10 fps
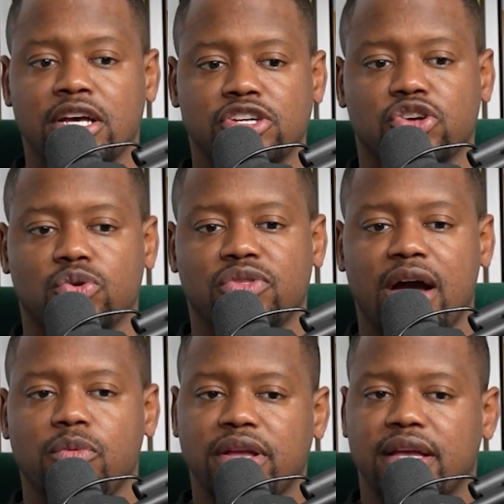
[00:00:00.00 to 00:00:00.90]
so
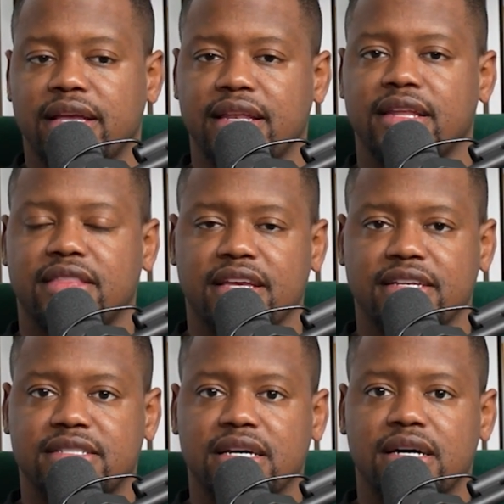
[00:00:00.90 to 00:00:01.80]
that we can get the
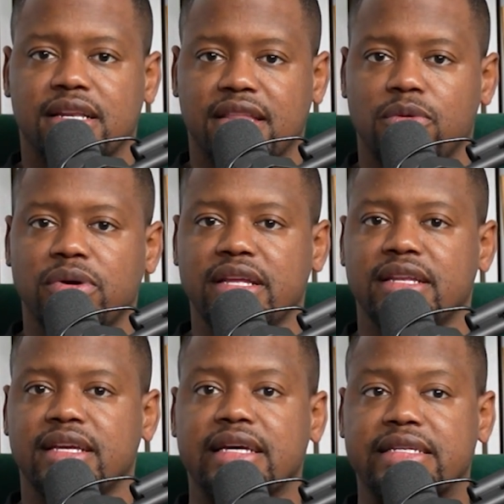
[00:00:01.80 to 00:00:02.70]
things done that we need
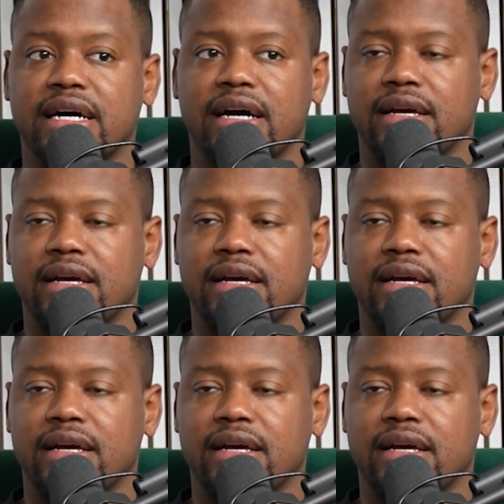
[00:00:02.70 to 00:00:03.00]
to get done.